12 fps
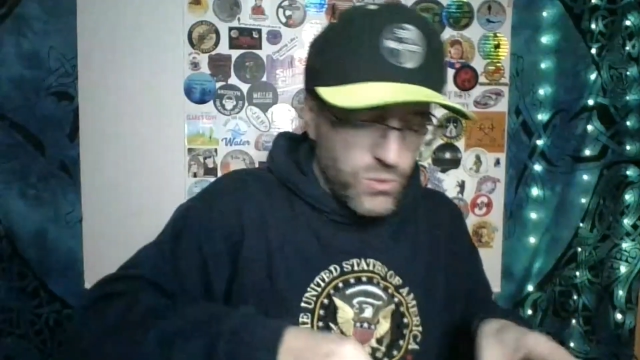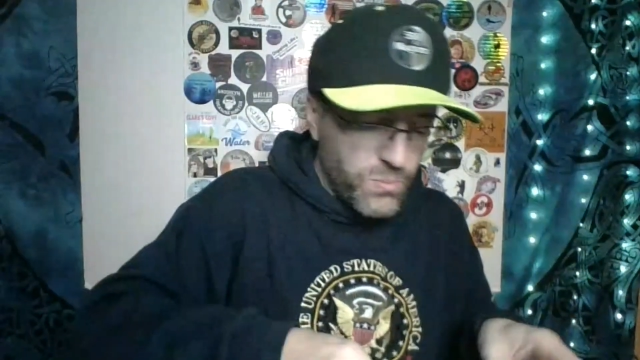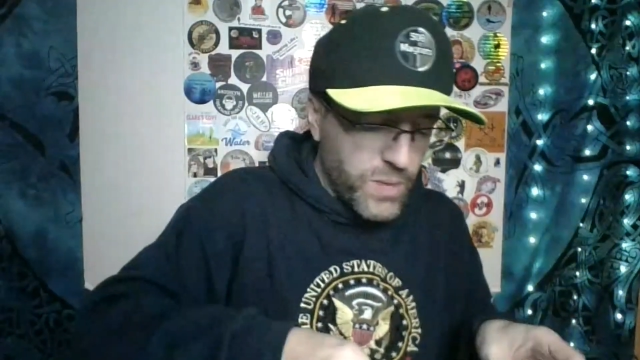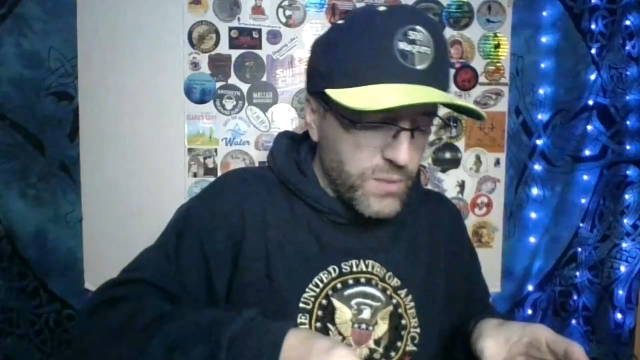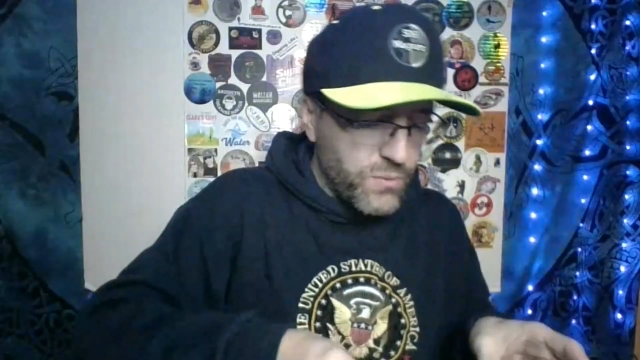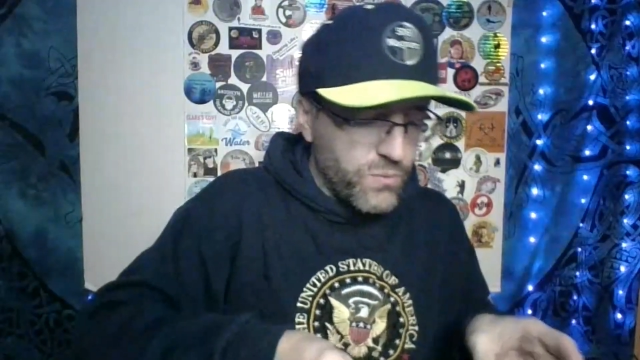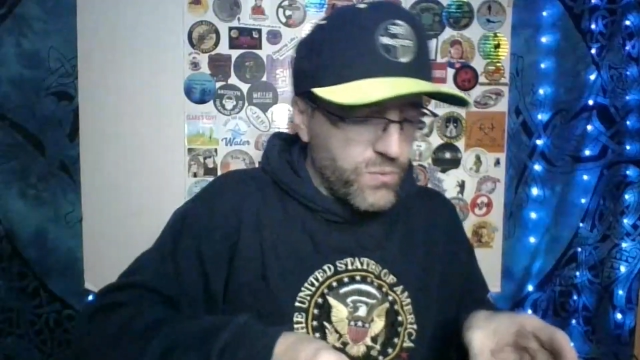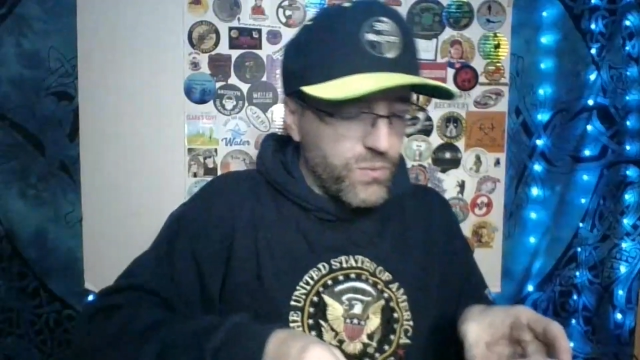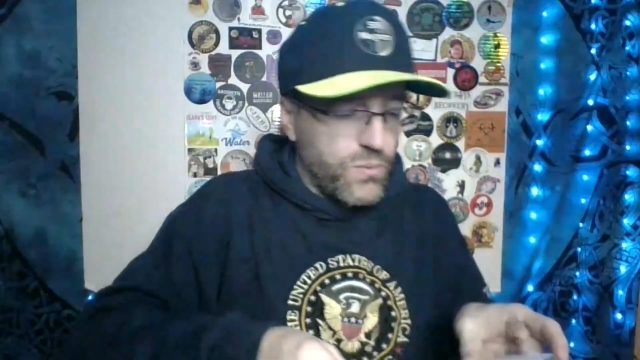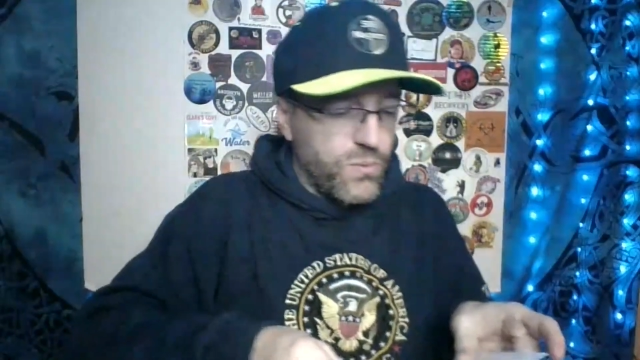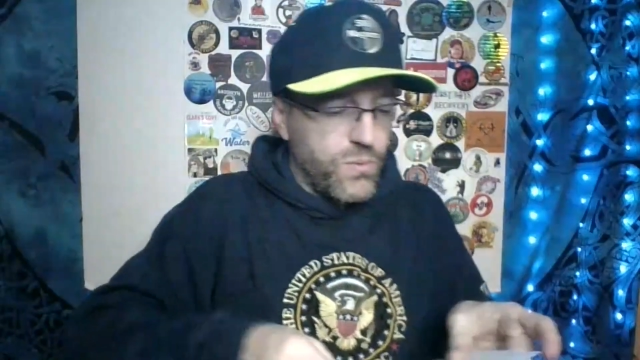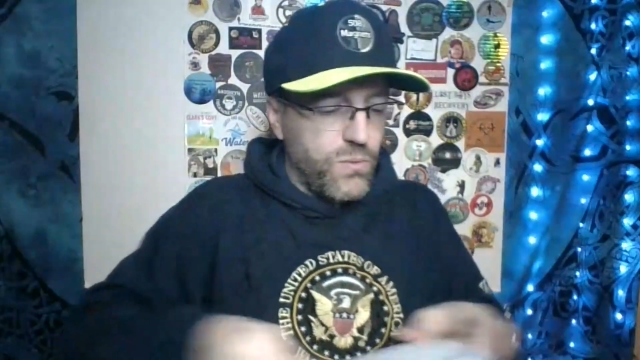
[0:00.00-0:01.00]
might
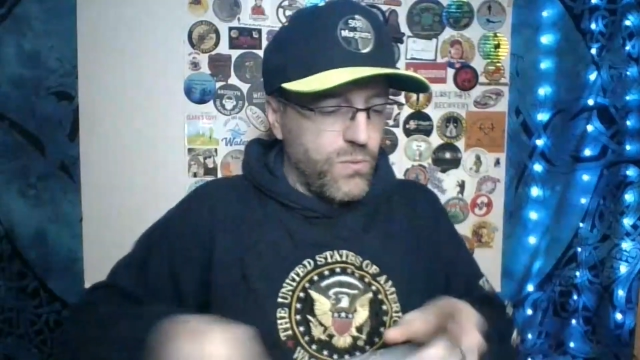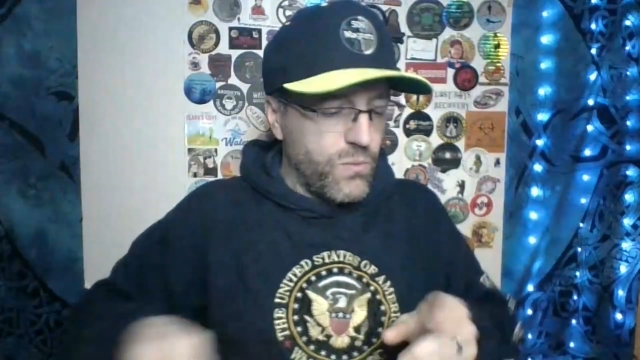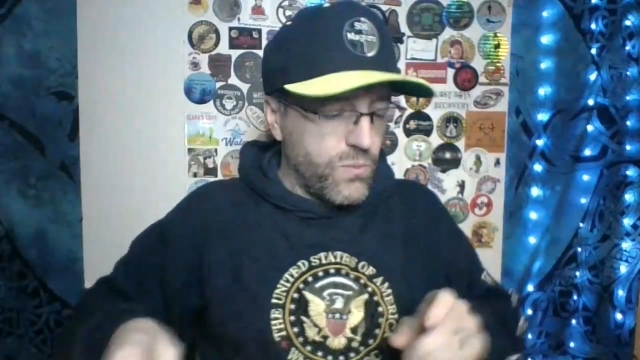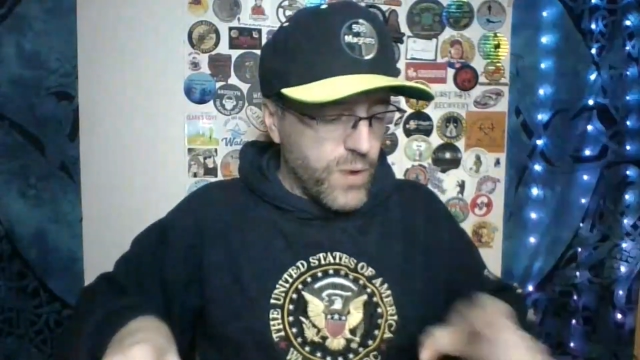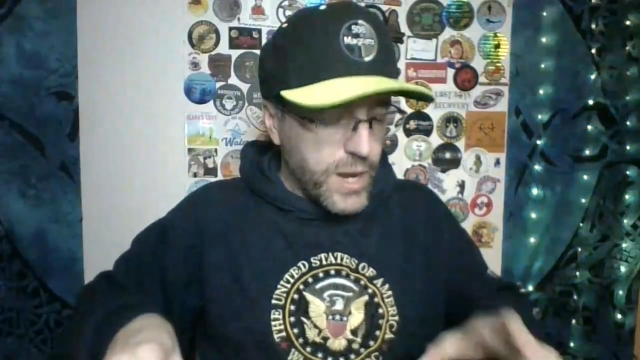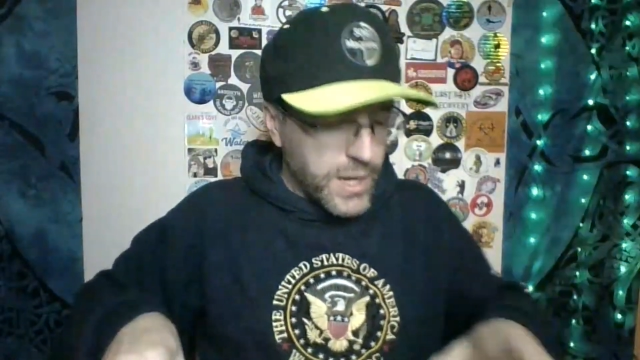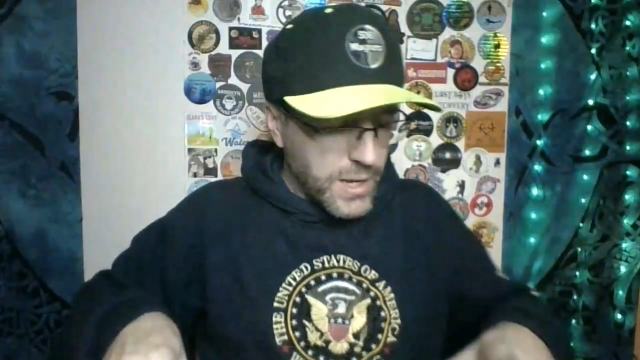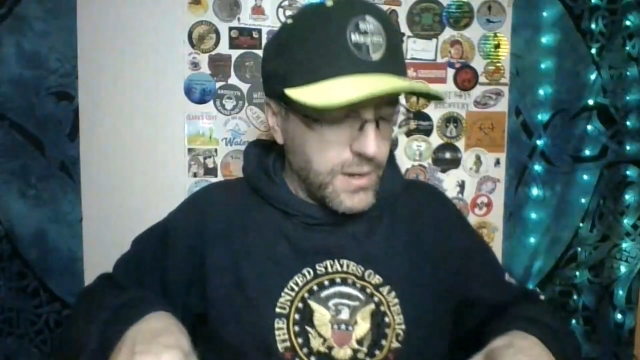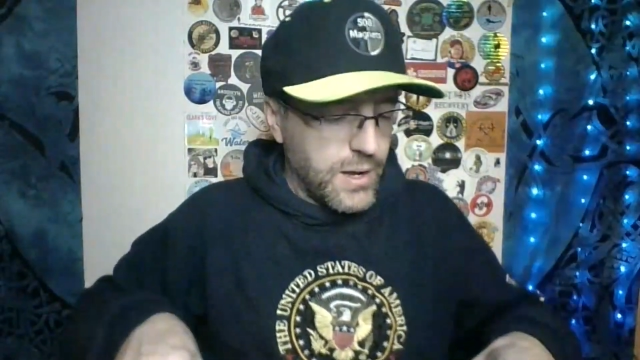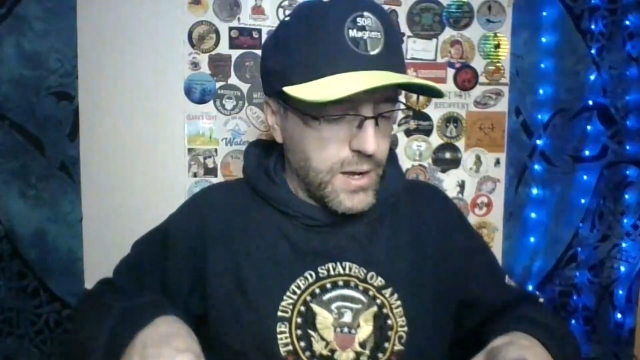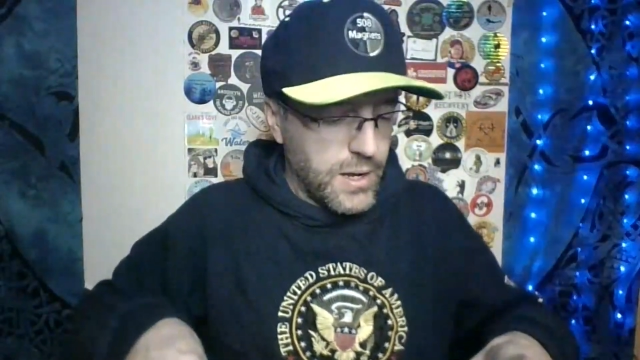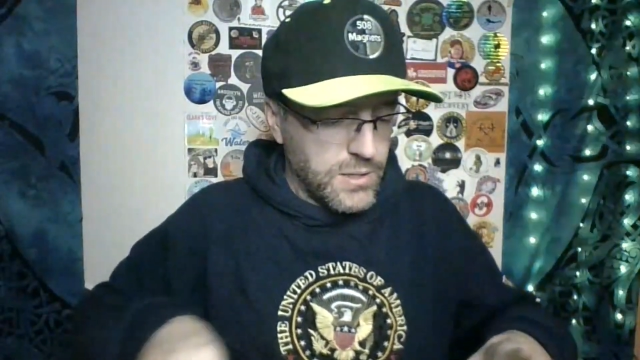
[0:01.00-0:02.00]

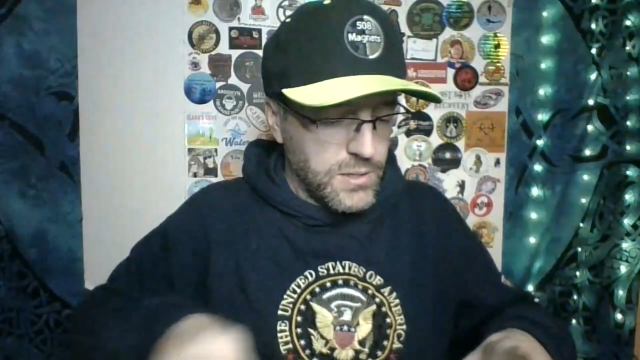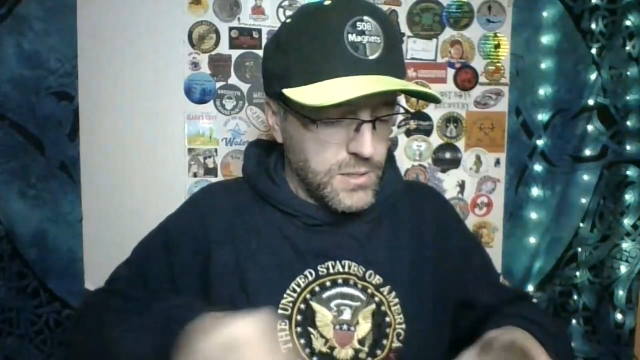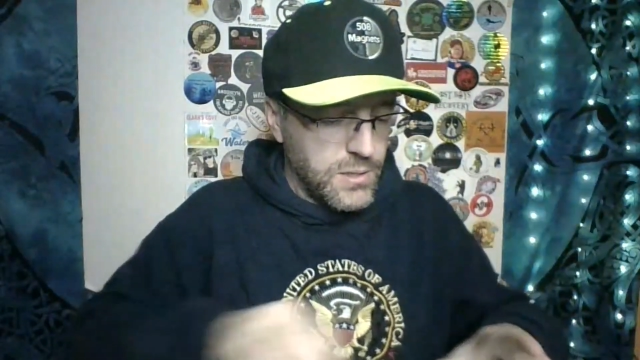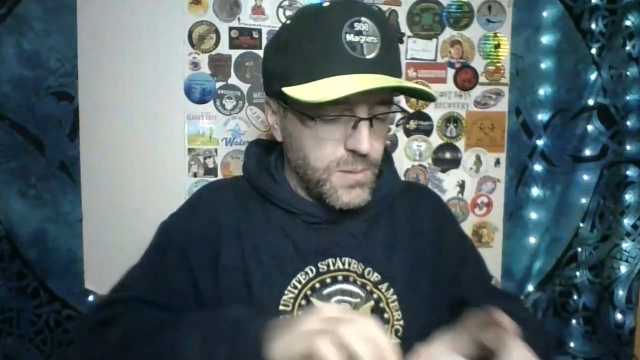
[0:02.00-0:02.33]
recognize.